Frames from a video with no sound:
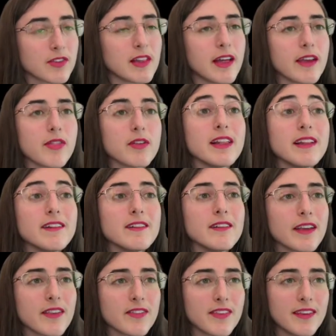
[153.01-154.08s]
like the little
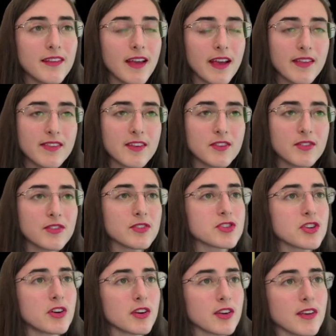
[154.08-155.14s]
extant
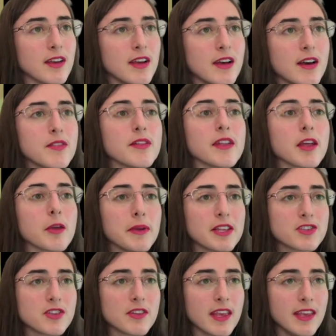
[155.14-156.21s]
shark that I
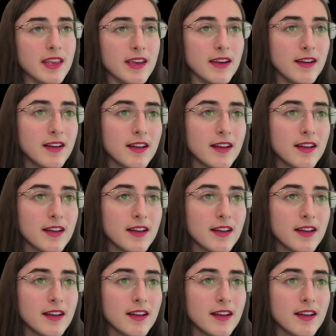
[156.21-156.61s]
pictured here.